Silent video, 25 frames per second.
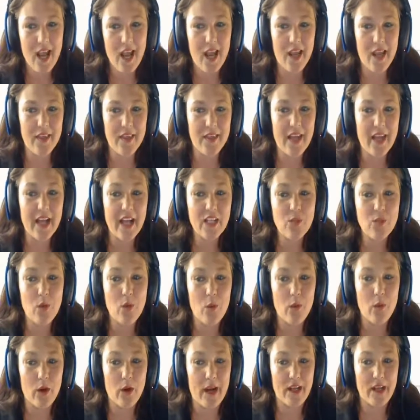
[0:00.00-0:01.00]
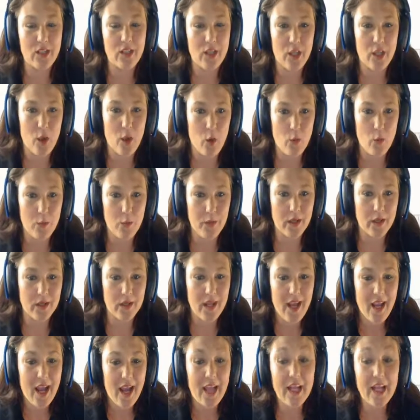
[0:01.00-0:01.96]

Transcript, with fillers: And that's what we're actually hoping.